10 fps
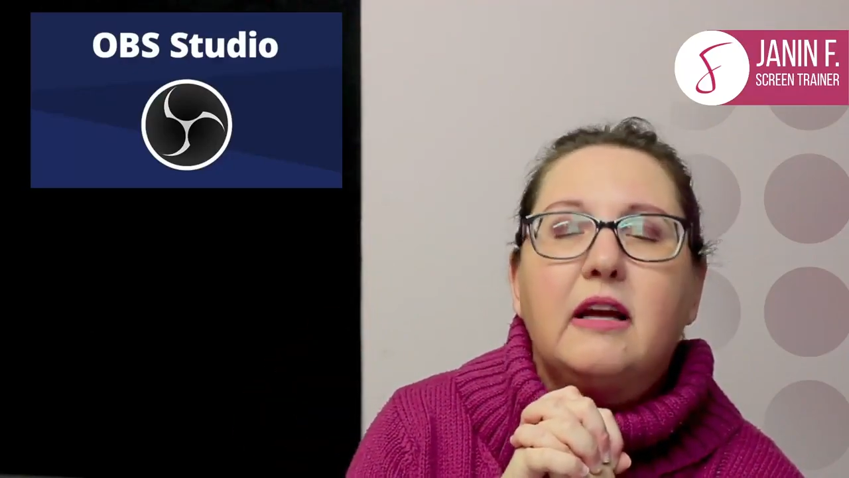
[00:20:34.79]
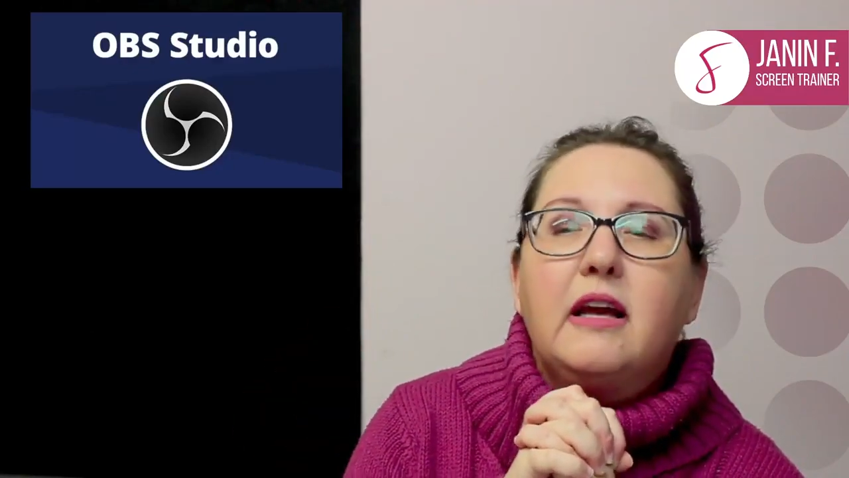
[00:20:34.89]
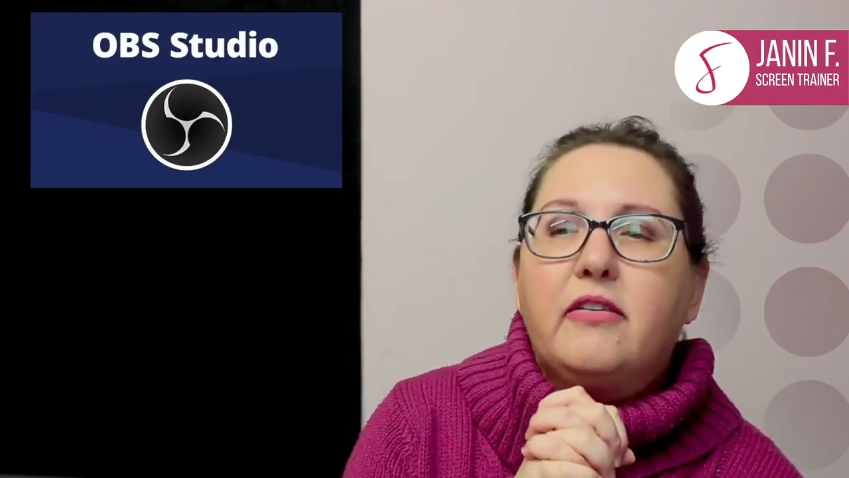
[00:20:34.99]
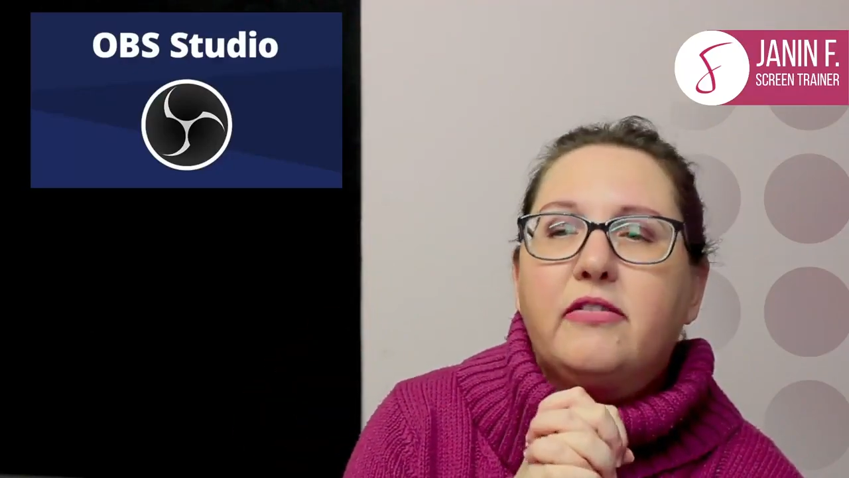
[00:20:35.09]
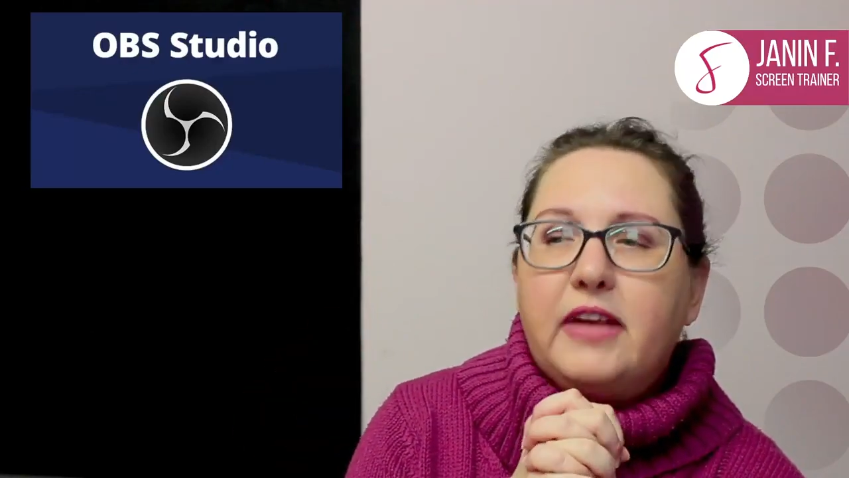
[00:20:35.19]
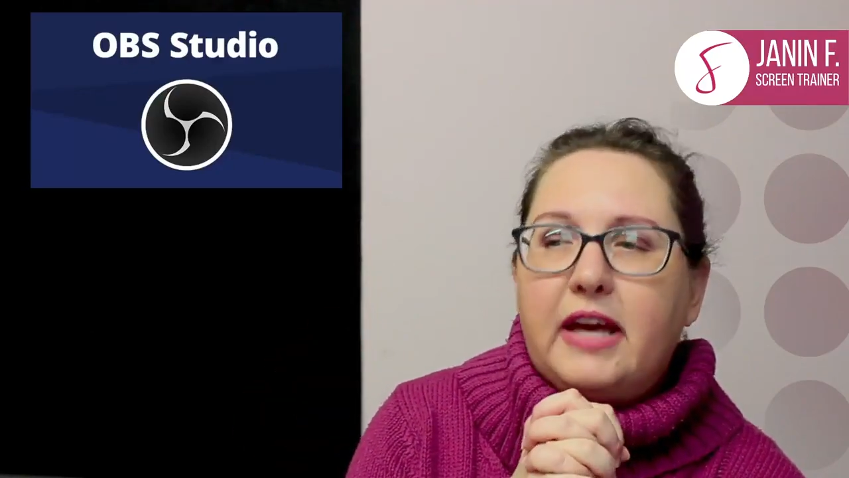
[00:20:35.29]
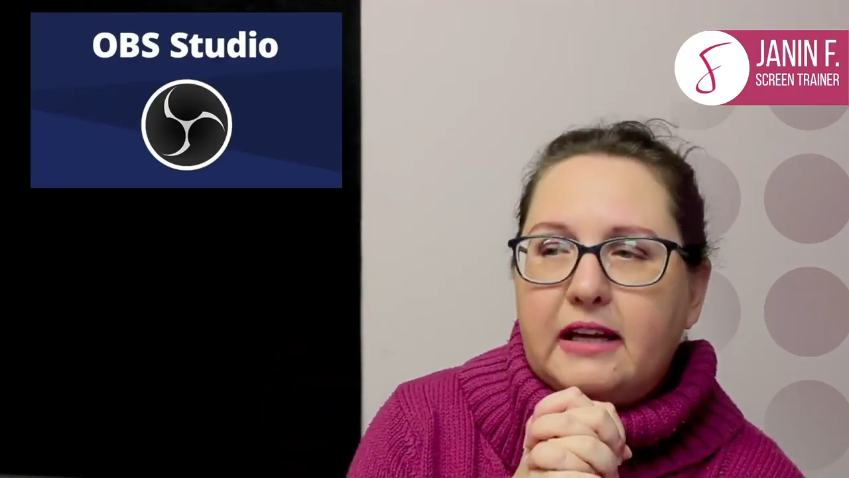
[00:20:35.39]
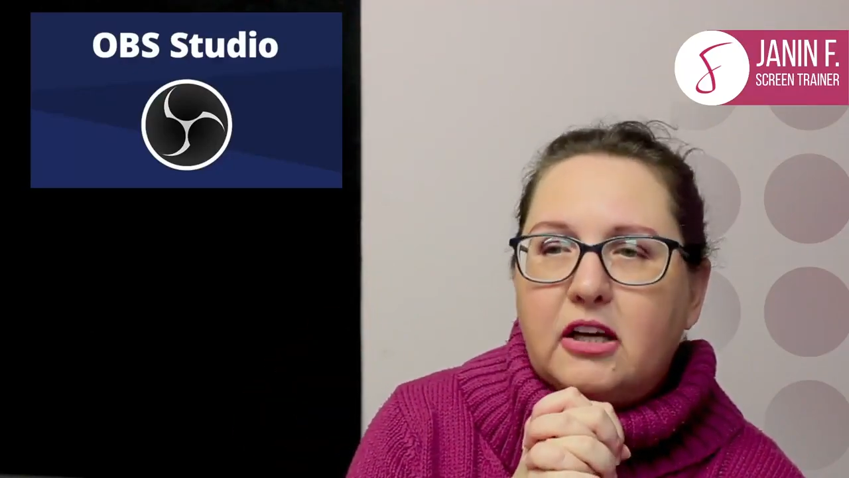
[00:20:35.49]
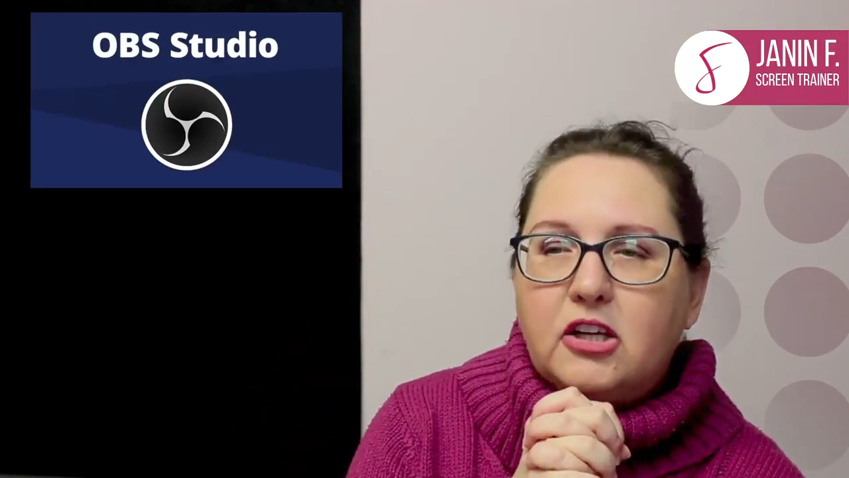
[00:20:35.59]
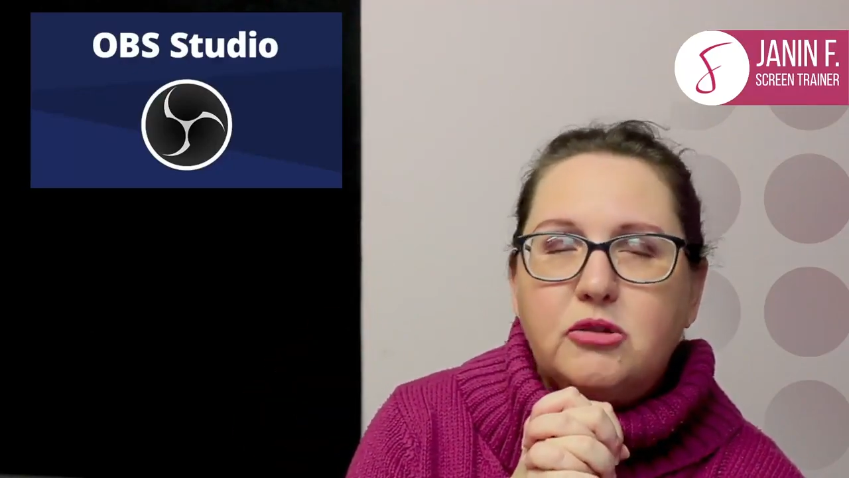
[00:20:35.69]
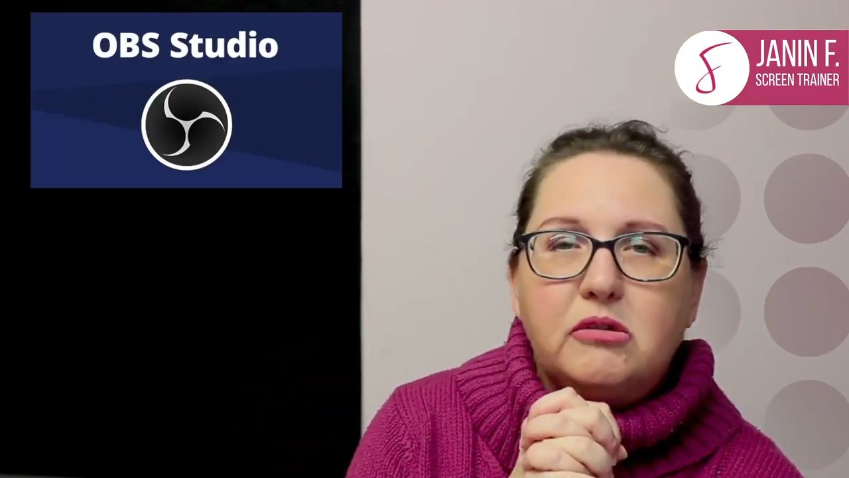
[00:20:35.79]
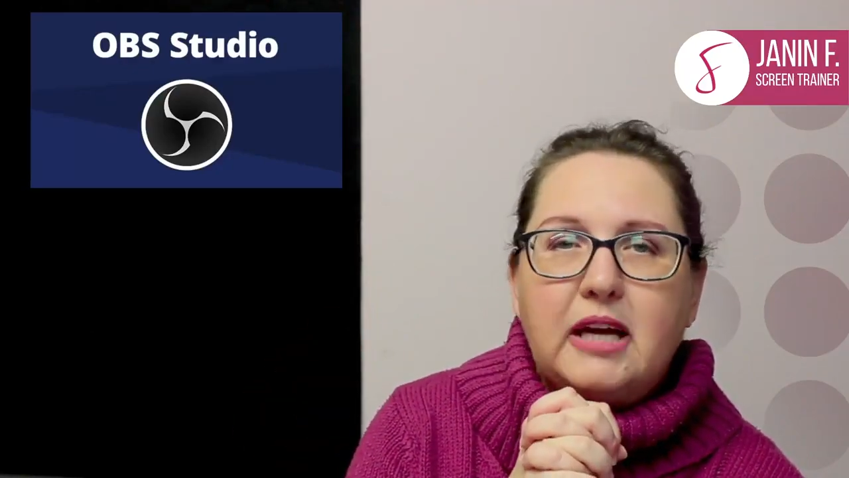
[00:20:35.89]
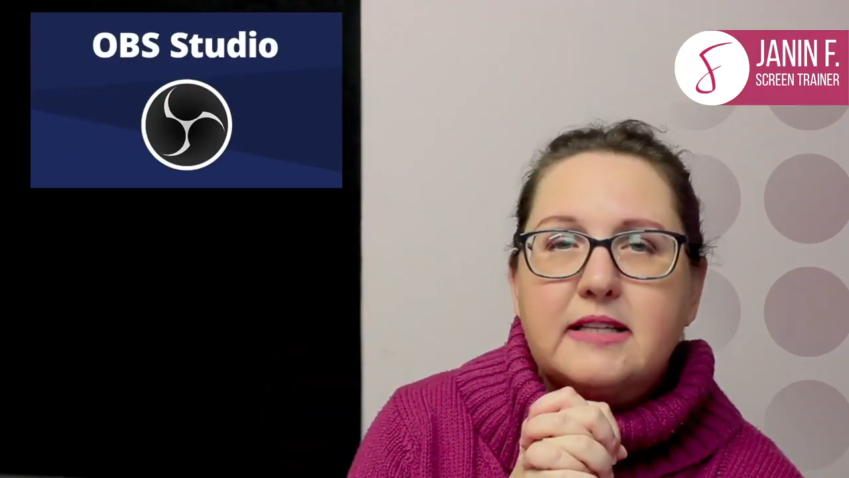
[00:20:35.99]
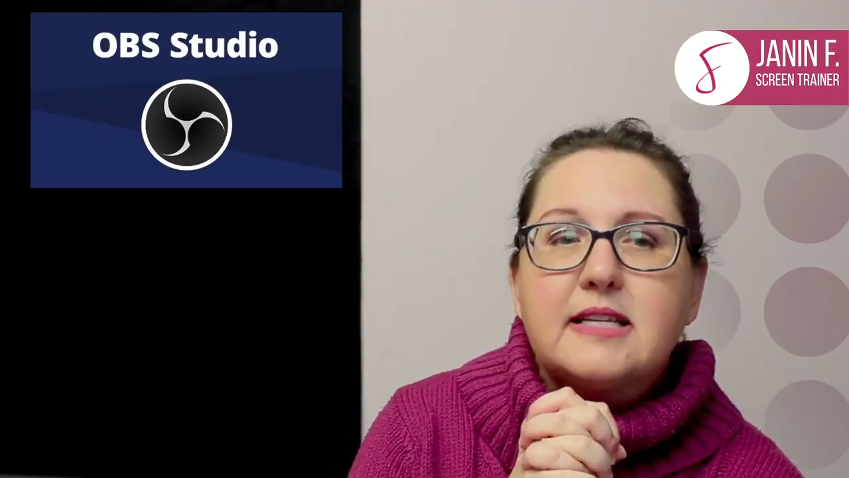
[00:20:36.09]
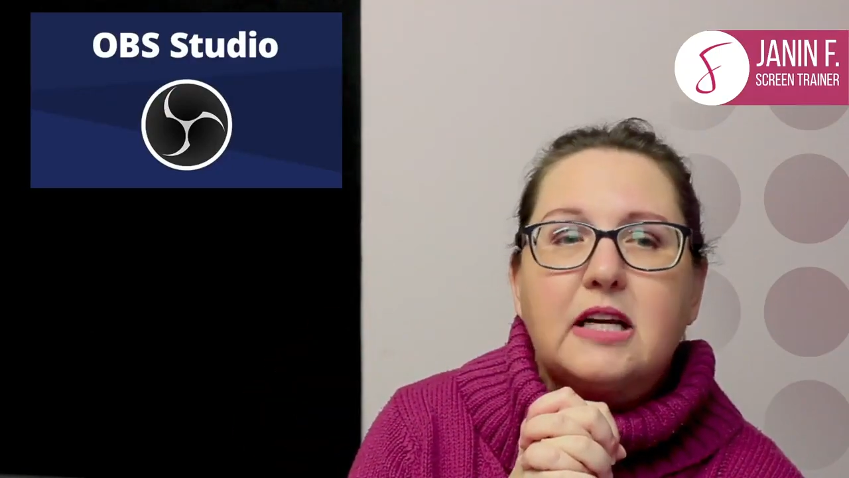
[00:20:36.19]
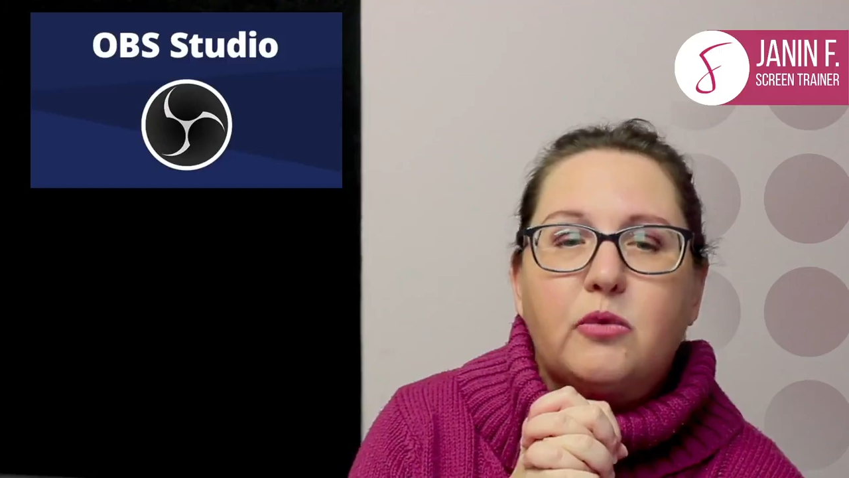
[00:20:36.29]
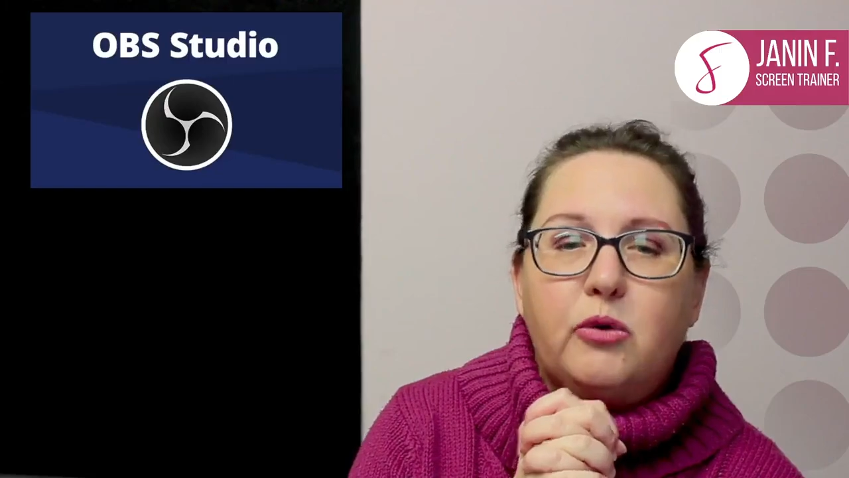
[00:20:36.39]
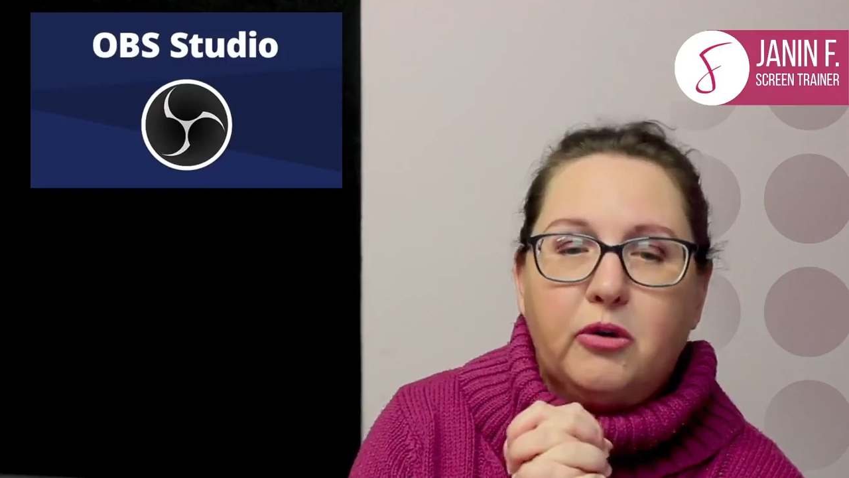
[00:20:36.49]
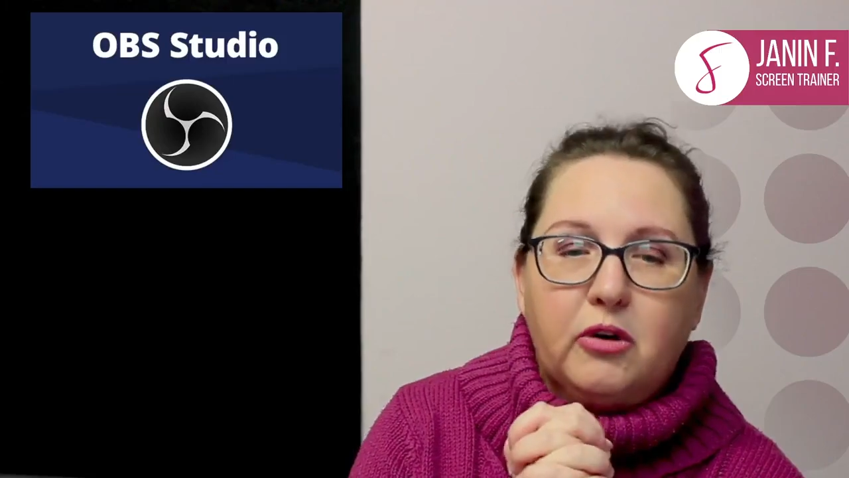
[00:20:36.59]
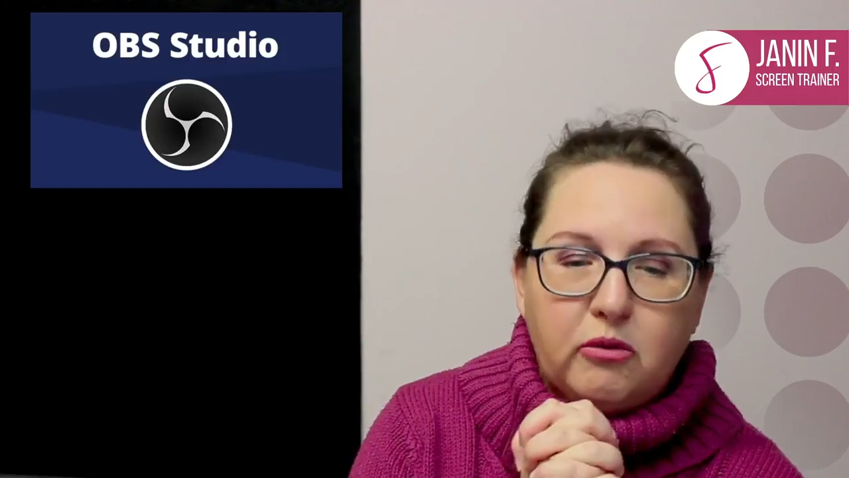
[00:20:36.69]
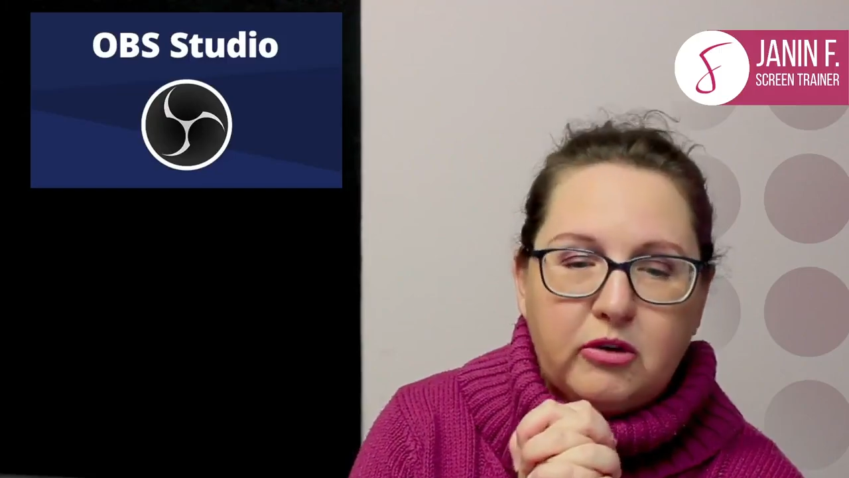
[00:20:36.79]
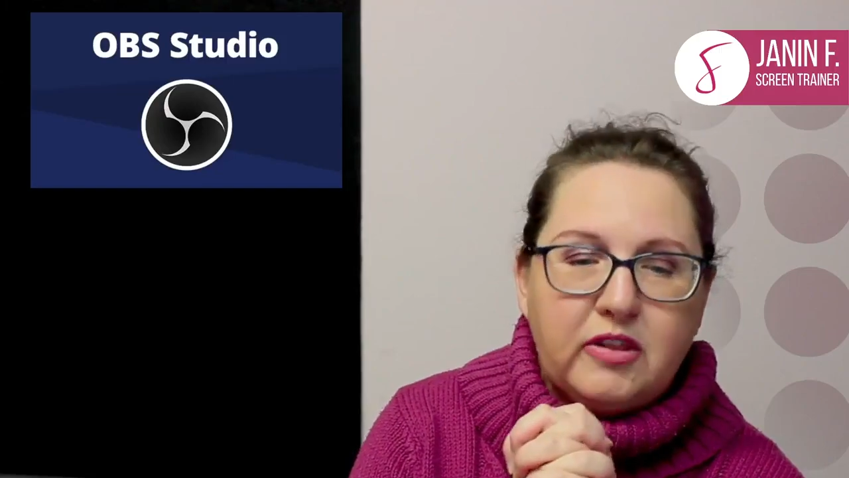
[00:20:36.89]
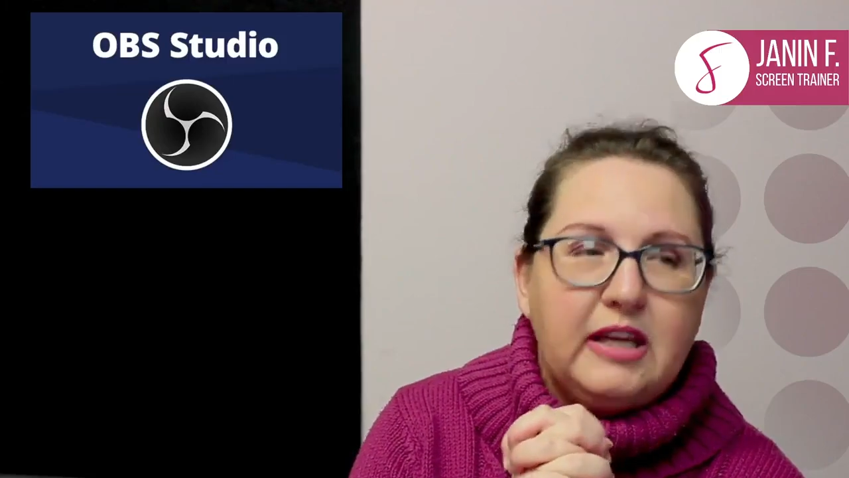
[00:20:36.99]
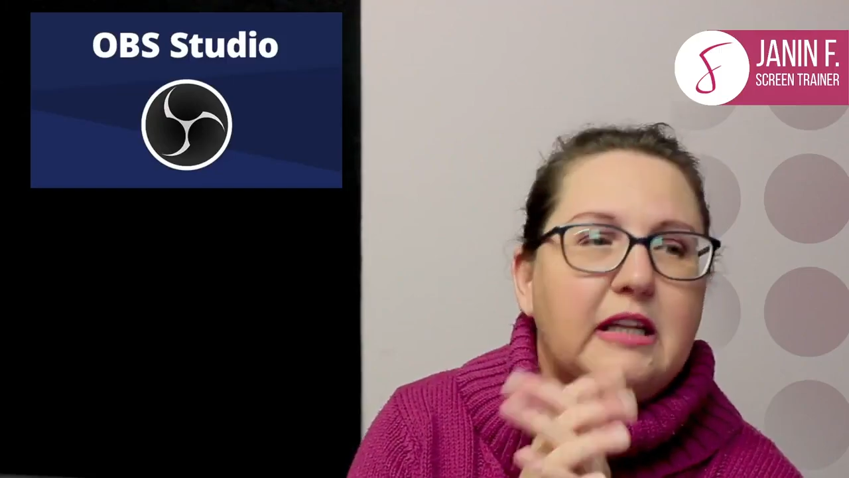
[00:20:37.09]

then you can start working with it.